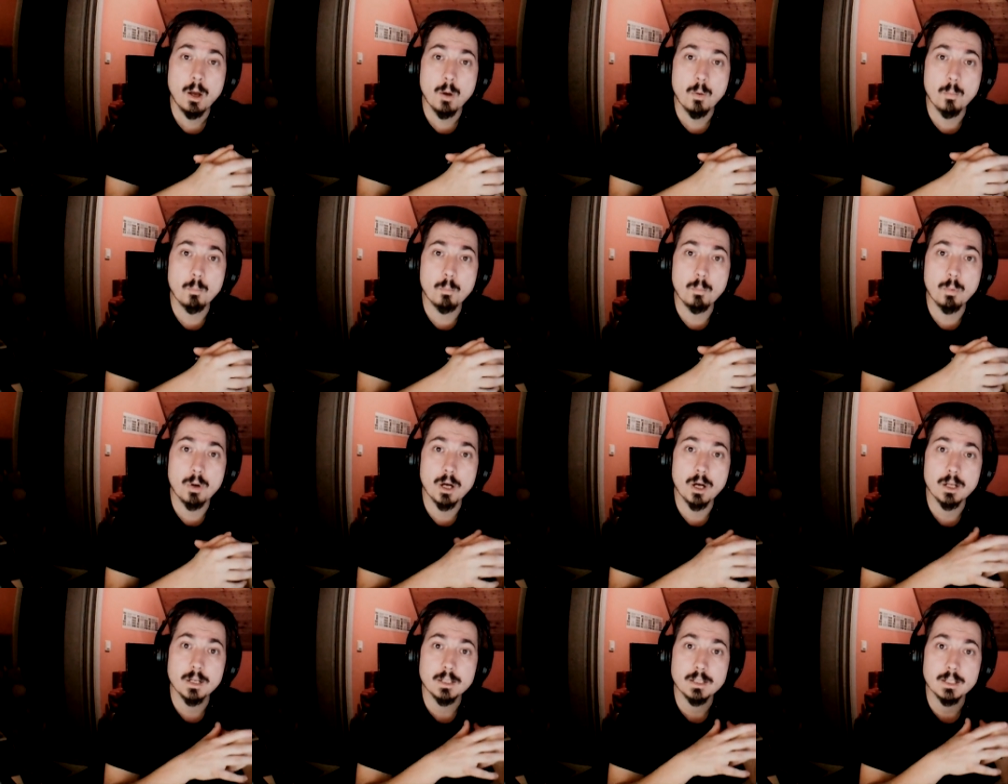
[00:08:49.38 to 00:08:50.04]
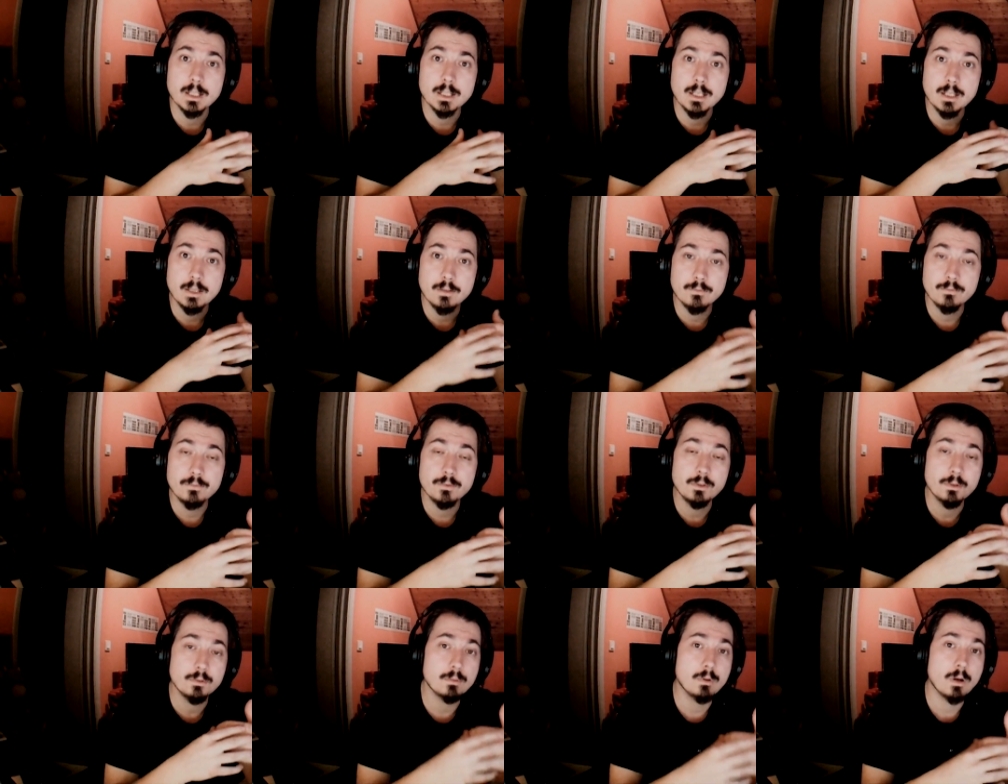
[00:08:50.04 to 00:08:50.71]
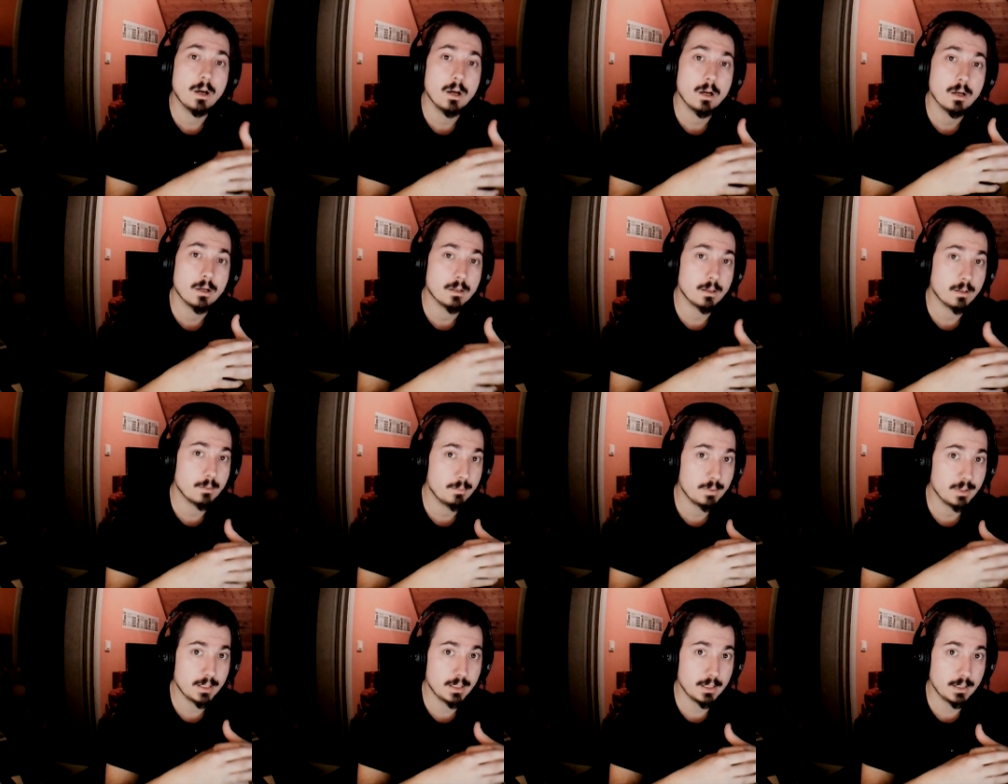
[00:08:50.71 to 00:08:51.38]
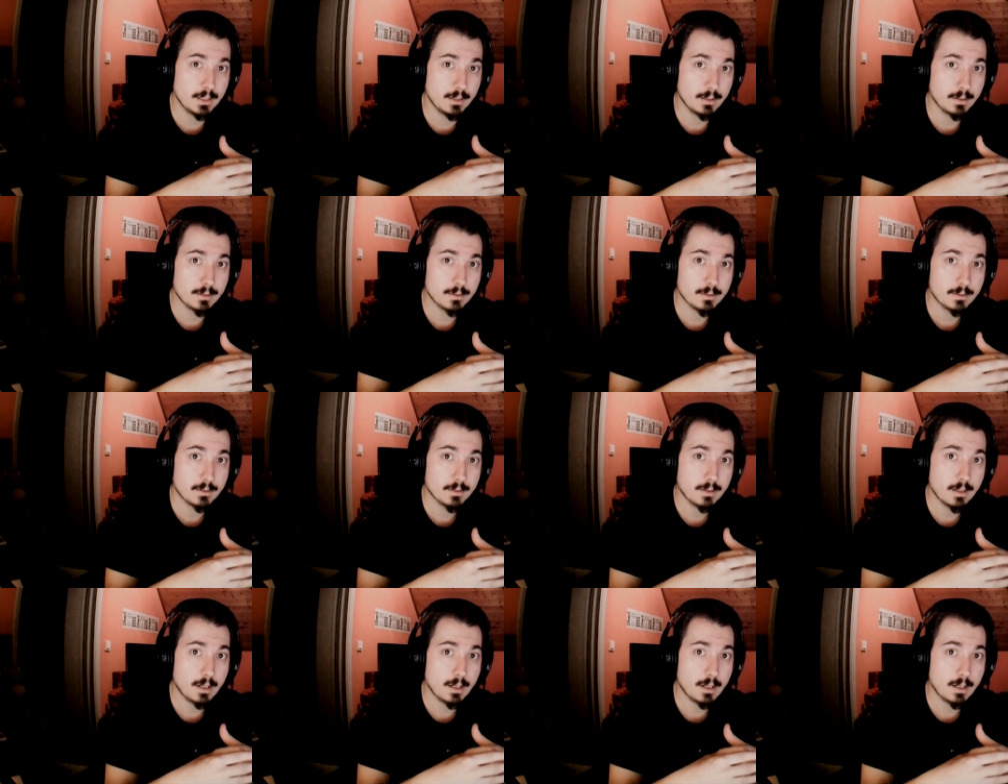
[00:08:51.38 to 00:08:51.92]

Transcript: But if you are a beginner,